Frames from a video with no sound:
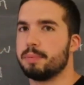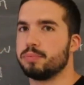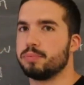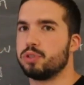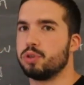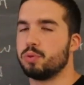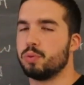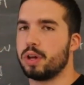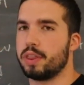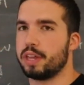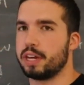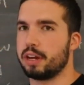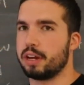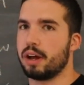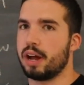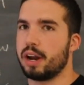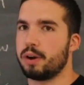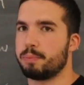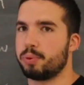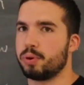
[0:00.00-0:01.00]
to what they
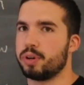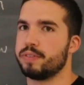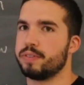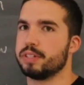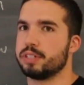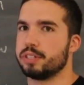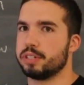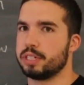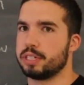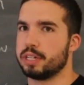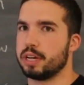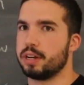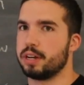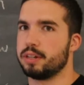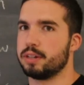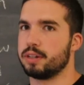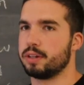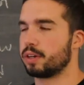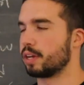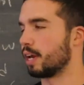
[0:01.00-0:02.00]
had previously done.
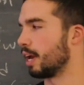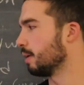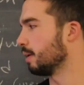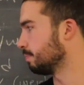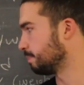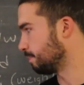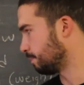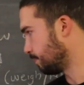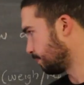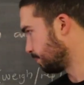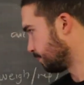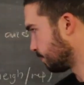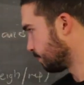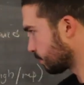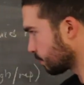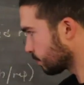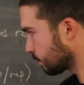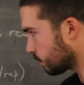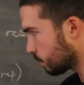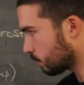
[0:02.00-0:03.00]
Okay,
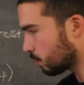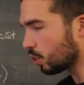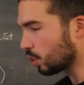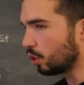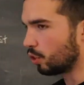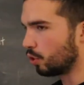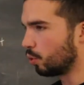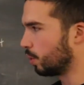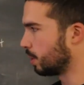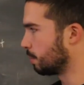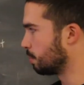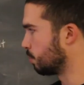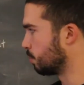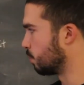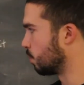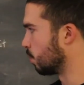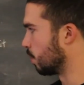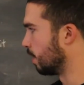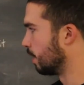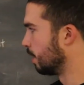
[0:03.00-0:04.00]
the week
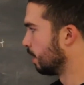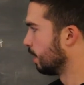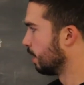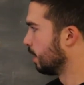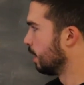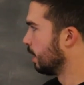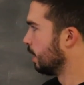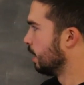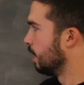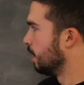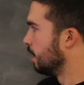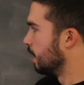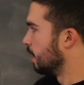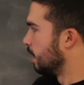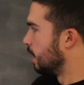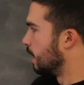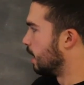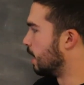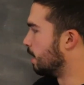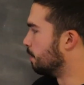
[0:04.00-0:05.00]
before.
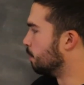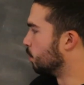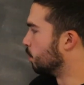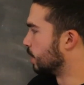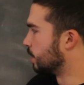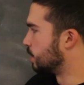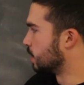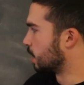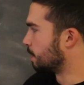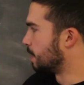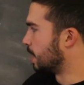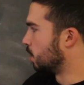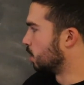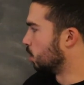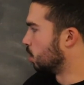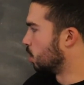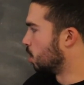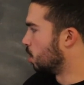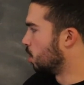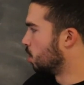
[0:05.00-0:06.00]
We can talk about
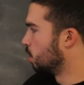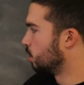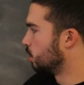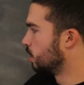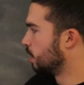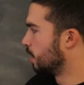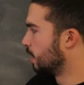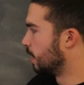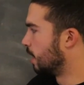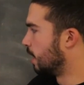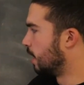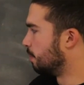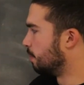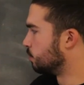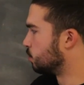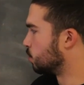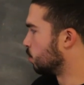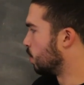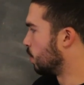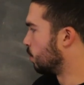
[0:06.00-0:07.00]
load.
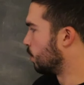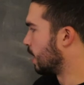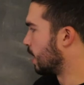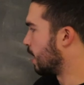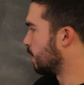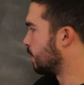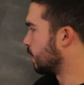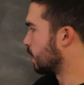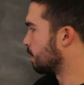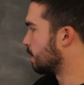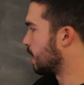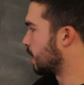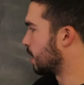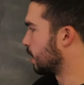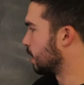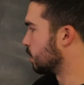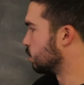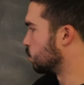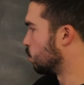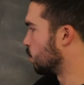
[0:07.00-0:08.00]
So one way I think about
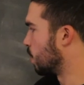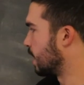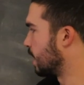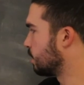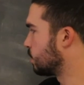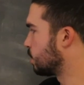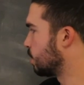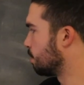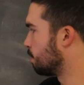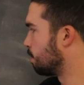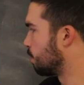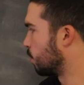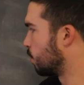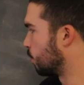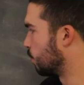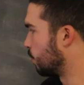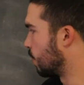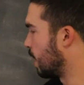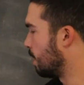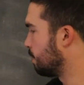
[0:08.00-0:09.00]
it is weight per
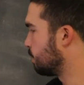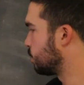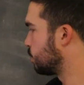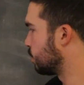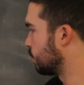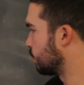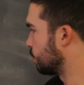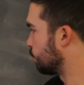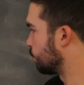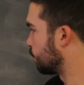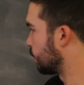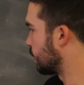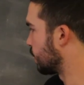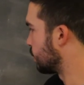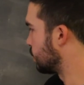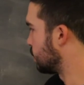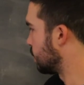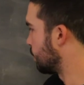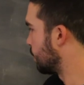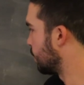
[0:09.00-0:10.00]
reps. I
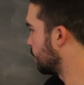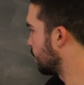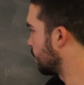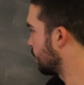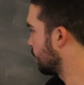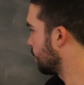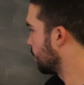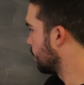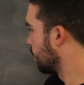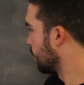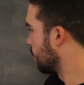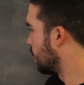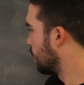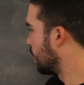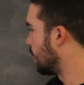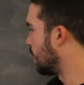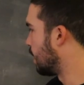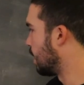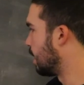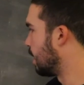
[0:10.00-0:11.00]
forgot the T right there.
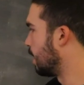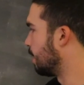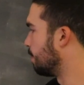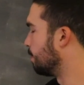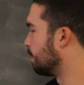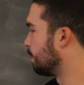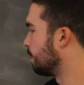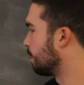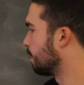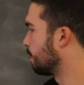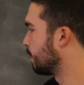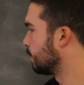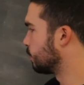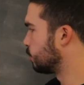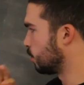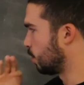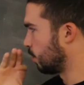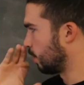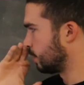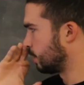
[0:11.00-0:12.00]

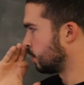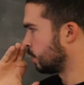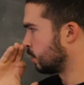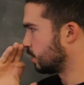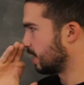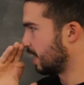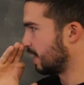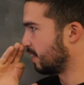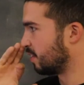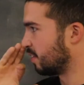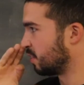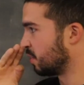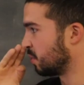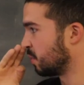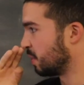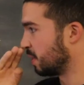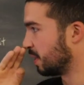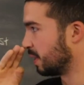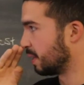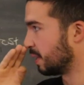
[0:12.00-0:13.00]
So let's just say they're
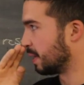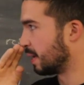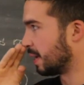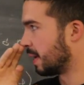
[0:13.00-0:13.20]
doing